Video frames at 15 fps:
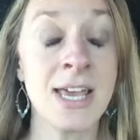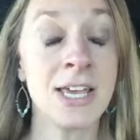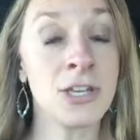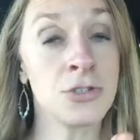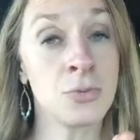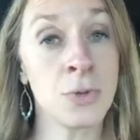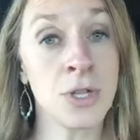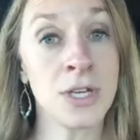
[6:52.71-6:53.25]

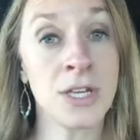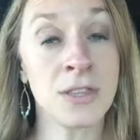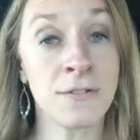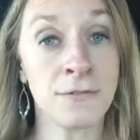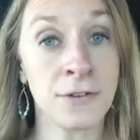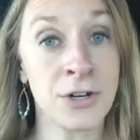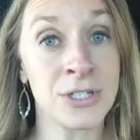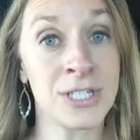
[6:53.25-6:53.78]
is really in the
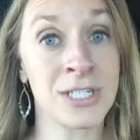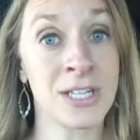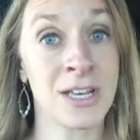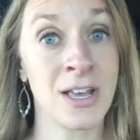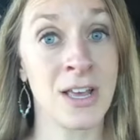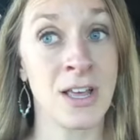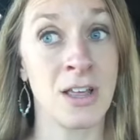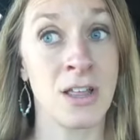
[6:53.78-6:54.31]
first
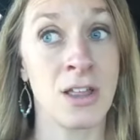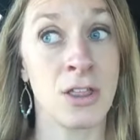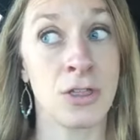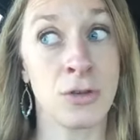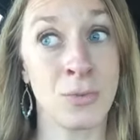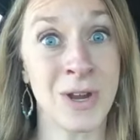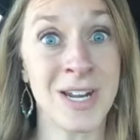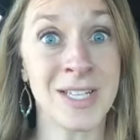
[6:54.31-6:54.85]

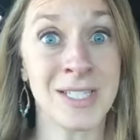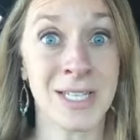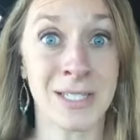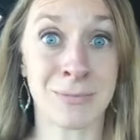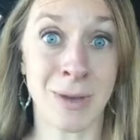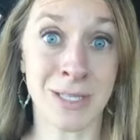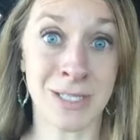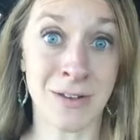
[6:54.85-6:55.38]
three to
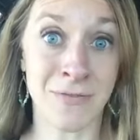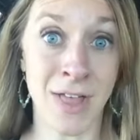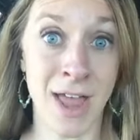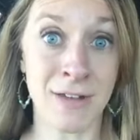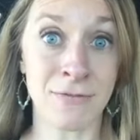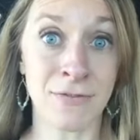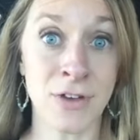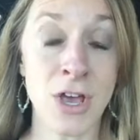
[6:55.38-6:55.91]
six months of
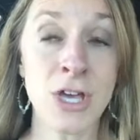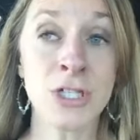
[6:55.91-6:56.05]
life.